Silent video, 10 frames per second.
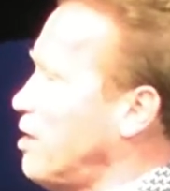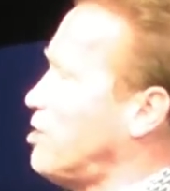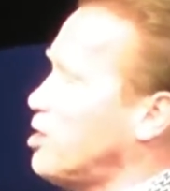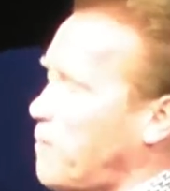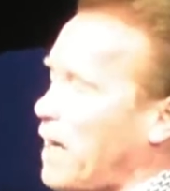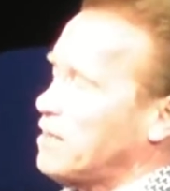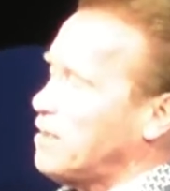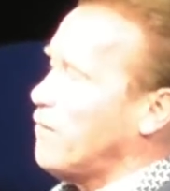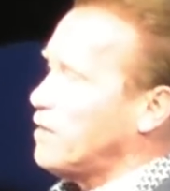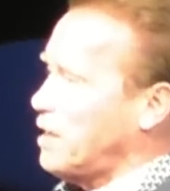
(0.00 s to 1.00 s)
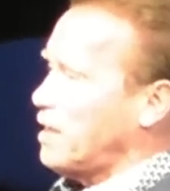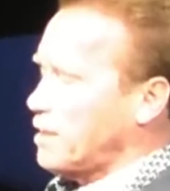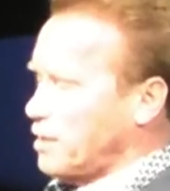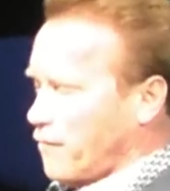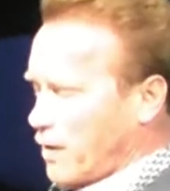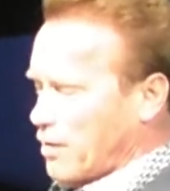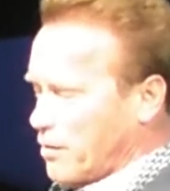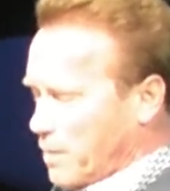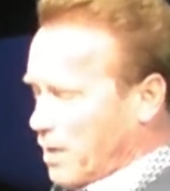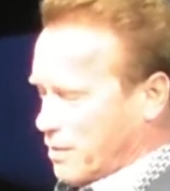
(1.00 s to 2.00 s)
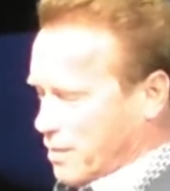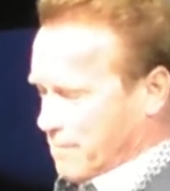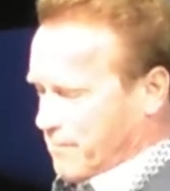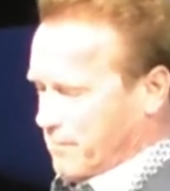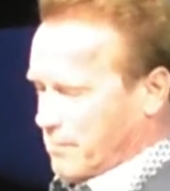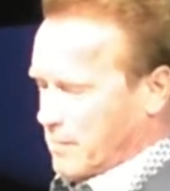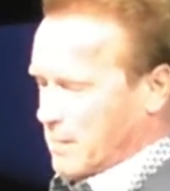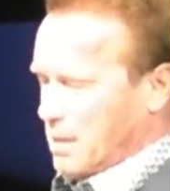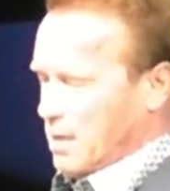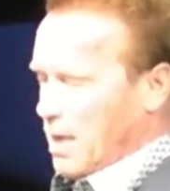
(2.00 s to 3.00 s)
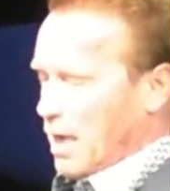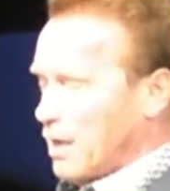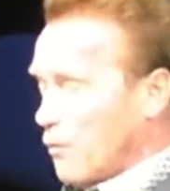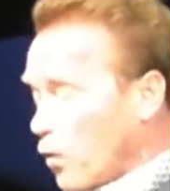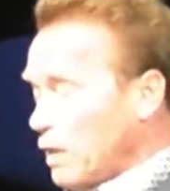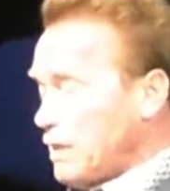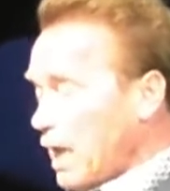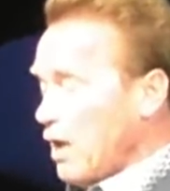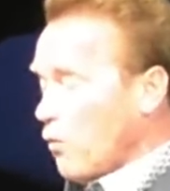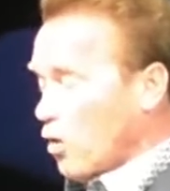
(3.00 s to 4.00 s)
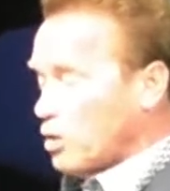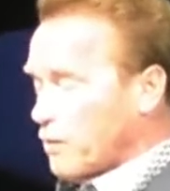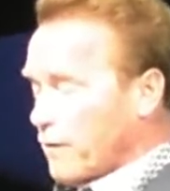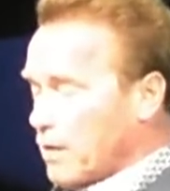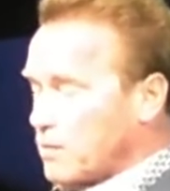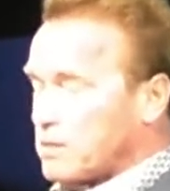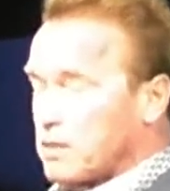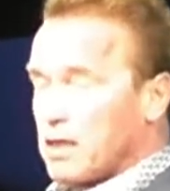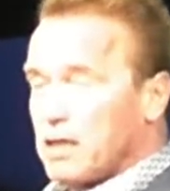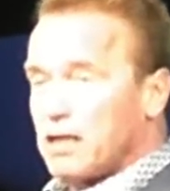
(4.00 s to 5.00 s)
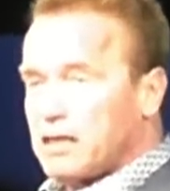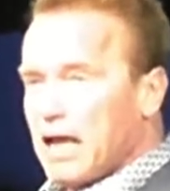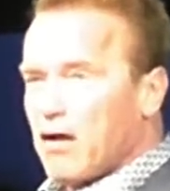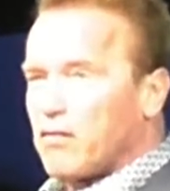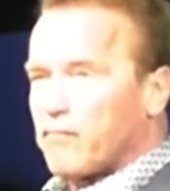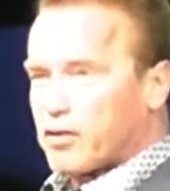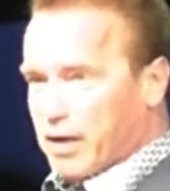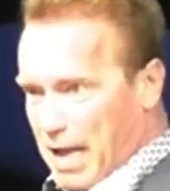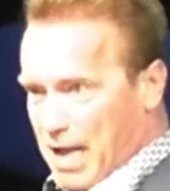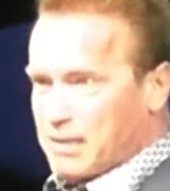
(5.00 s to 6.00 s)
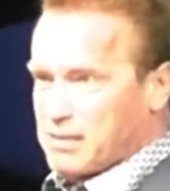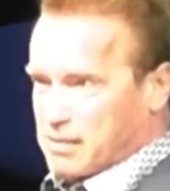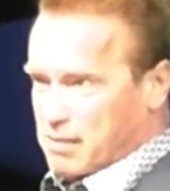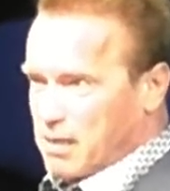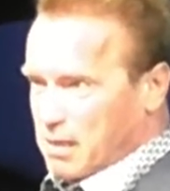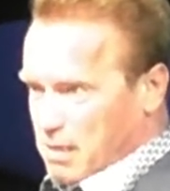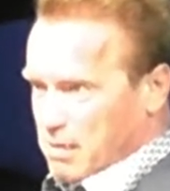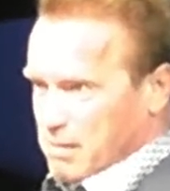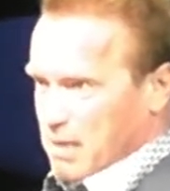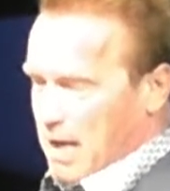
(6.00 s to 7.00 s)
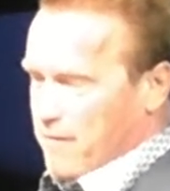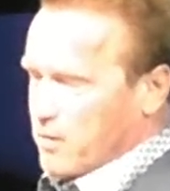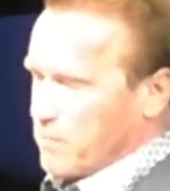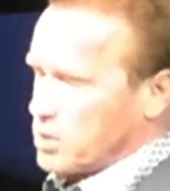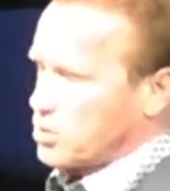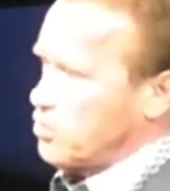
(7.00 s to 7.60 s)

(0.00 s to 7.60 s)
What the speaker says: that you just buy yourself a ticket and you fly to America. And then one day I walked around in the town of Graz after my